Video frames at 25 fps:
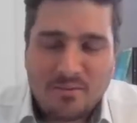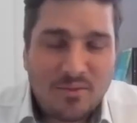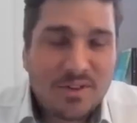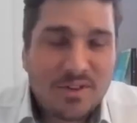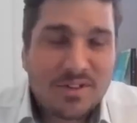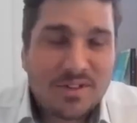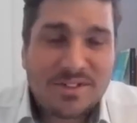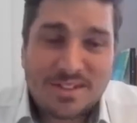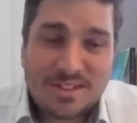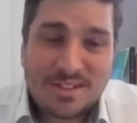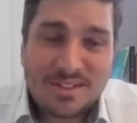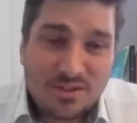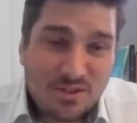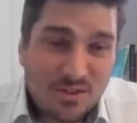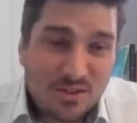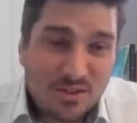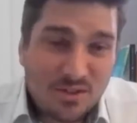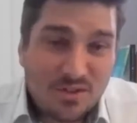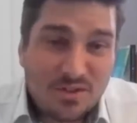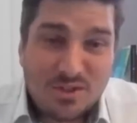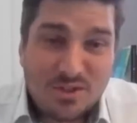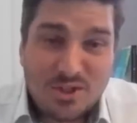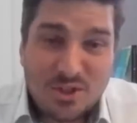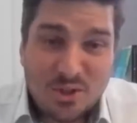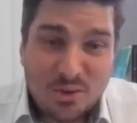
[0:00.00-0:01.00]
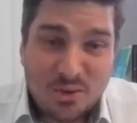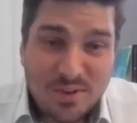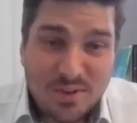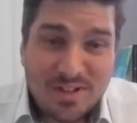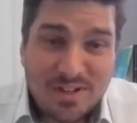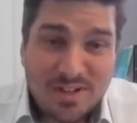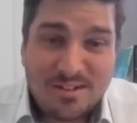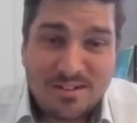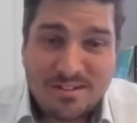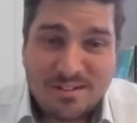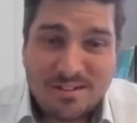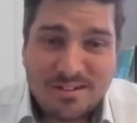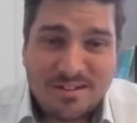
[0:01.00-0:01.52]
the first thing is just do
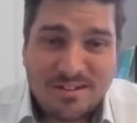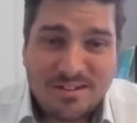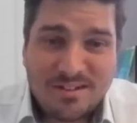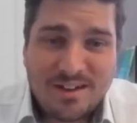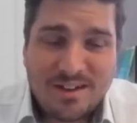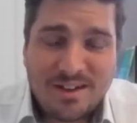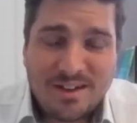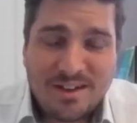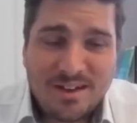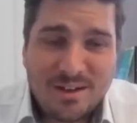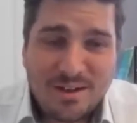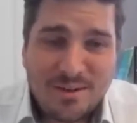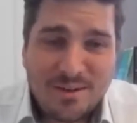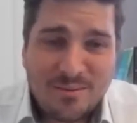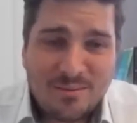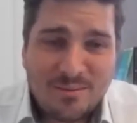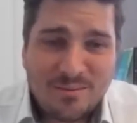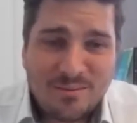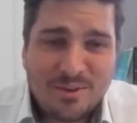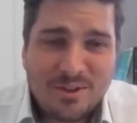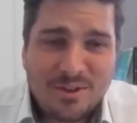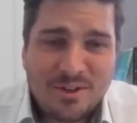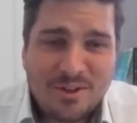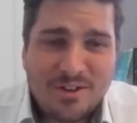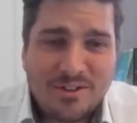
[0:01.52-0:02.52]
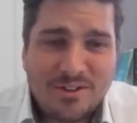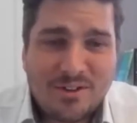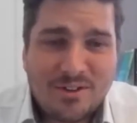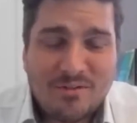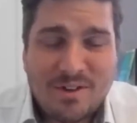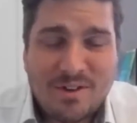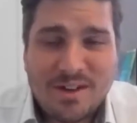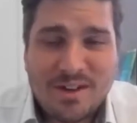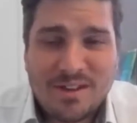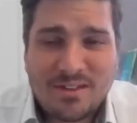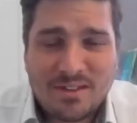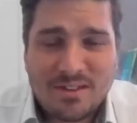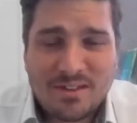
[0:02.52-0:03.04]
it. You know, the
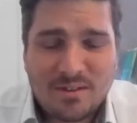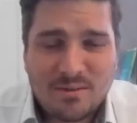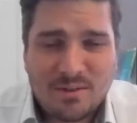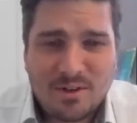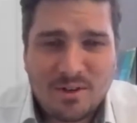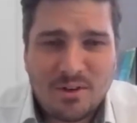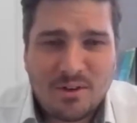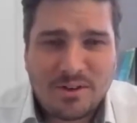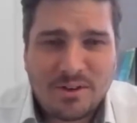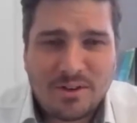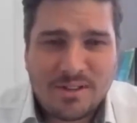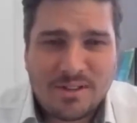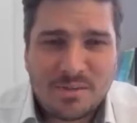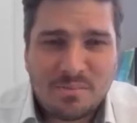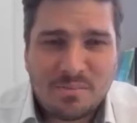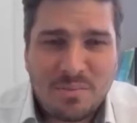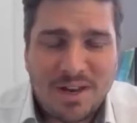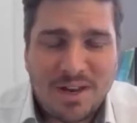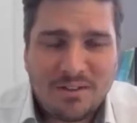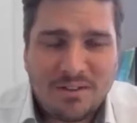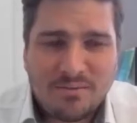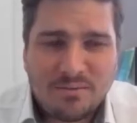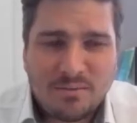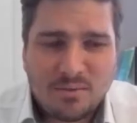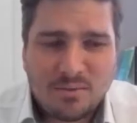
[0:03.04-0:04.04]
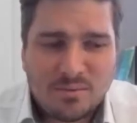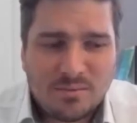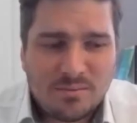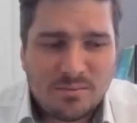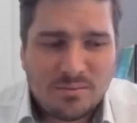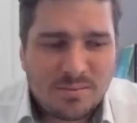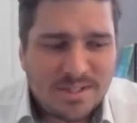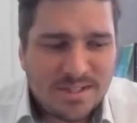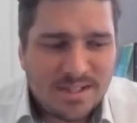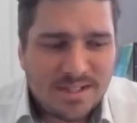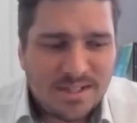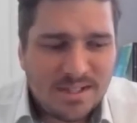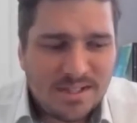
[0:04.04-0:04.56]
great thing with a lot of these
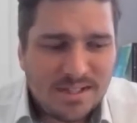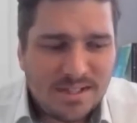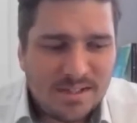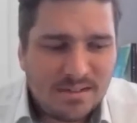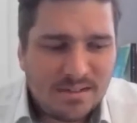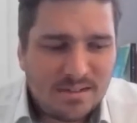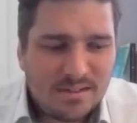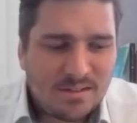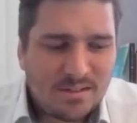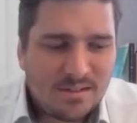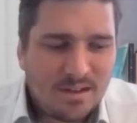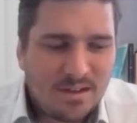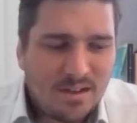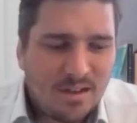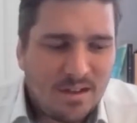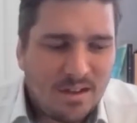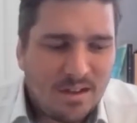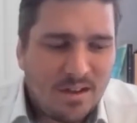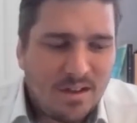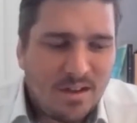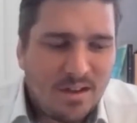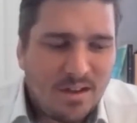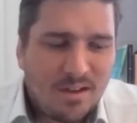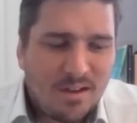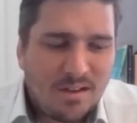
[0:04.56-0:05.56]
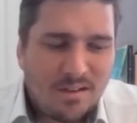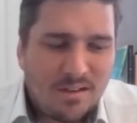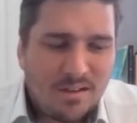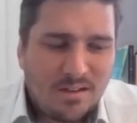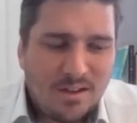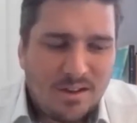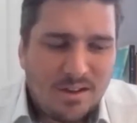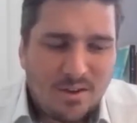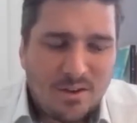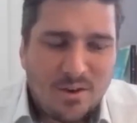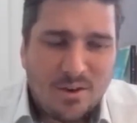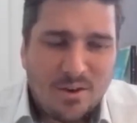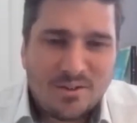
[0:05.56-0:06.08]
platforms is,
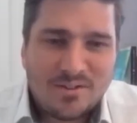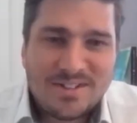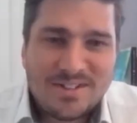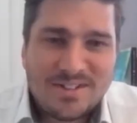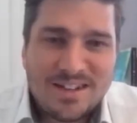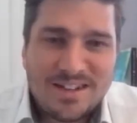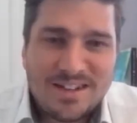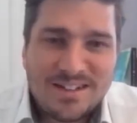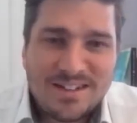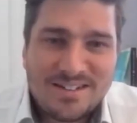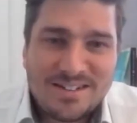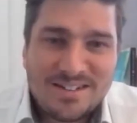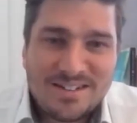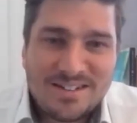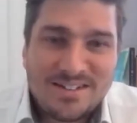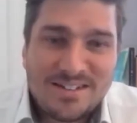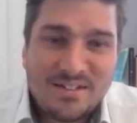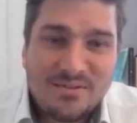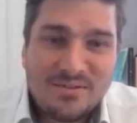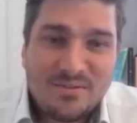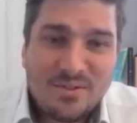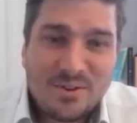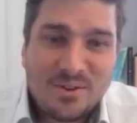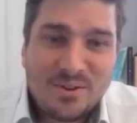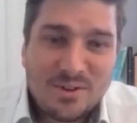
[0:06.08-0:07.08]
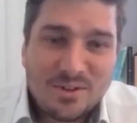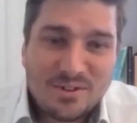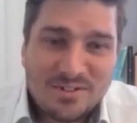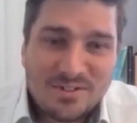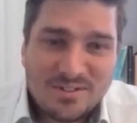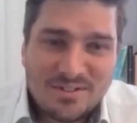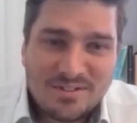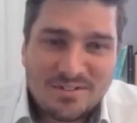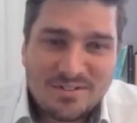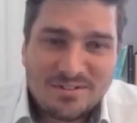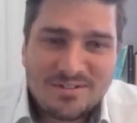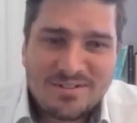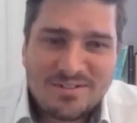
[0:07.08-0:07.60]
you know, content is easily
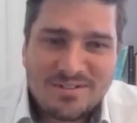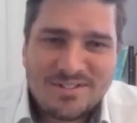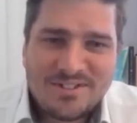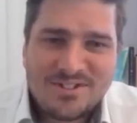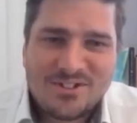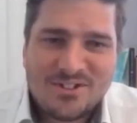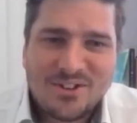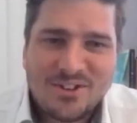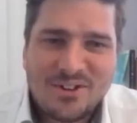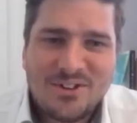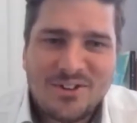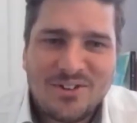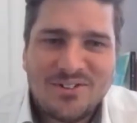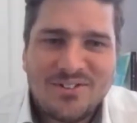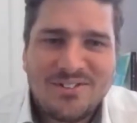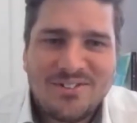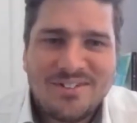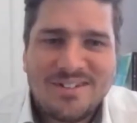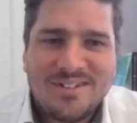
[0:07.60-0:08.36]
forgotten. So